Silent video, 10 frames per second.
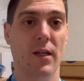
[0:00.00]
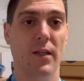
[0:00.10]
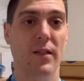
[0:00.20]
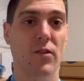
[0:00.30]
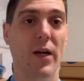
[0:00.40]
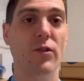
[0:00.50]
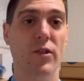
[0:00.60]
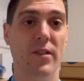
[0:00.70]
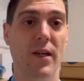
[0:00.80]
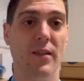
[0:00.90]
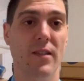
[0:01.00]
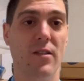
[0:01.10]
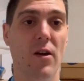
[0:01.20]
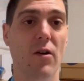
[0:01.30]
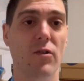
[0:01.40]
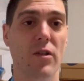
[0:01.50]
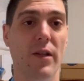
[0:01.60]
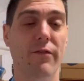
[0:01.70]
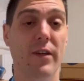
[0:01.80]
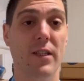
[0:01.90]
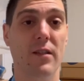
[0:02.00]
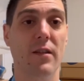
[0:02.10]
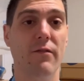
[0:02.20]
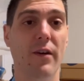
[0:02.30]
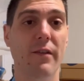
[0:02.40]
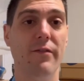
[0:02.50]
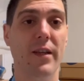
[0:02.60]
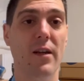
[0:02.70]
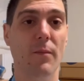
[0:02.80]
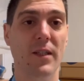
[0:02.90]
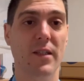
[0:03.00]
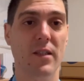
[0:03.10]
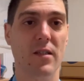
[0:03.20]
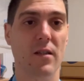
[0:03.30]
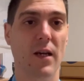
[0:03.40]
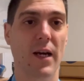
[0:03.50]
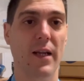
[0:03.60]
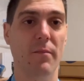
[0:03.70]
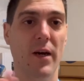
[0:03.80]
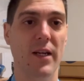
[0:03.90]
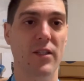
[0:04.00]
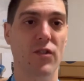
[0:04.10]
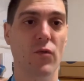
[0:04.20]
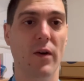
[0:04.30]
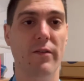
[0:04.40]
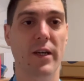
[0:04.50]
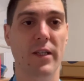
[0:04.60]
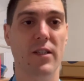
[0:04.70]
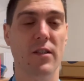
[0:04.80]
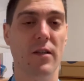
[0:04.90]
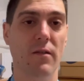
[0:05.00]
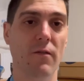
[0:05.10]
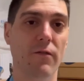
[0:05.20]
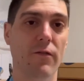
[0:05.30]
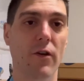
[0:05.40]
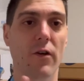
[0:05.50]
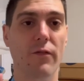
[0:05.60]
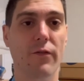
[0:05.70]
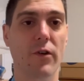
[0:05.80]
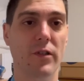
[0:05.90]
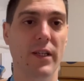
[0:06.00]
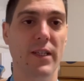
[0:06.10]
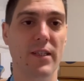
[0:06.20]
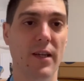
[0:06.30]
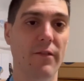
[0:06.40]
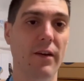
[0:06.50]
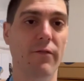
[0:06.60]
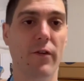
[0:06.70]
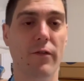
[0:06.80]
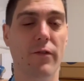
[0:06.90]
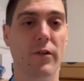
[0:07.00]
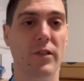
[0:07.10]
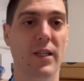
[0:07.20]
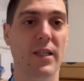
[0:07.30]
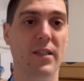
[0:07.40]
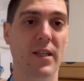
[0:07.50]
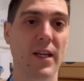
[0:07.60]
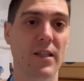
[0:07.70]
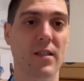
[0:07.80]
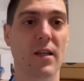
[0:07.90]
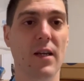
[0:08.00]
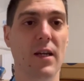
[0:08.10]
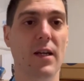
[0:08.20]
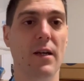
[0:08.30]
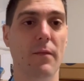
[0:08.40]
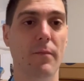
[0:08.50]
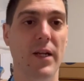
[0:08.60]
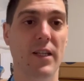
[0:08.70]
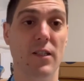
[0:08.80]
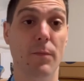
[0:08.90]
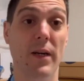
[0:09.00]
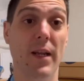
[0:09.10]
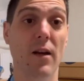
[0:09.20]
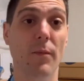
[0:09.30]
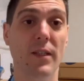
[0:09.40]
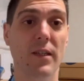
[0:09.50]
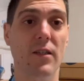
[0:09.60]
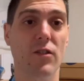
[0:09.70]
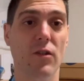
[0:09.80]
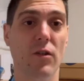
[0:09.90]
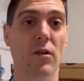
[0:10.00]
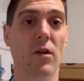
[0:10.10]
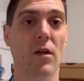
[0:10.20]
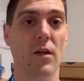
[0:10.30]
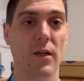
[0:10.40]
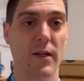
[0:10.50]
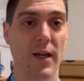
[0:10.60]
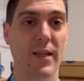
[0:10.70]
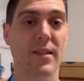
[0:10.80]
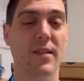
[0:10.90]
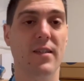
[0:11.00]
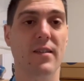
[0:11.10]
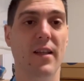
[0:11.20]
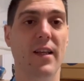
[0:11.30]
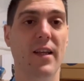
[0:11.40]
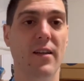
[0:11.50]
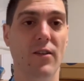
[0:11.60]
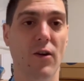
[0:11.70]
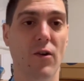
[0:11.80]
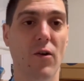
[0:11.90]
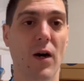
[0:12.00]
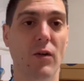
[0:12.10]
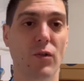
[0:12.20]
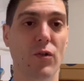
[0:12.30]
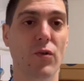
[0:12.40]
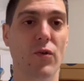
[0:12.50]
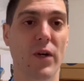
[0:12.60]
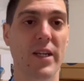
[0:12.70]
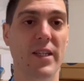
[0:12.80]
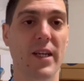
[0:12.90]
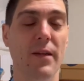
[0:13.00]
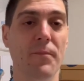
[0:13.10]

try to start slow. So the first 5 kilometers I managed to average 4:47, 4:46 minutes per kilometer, so nice and steady, don't go out too crazy.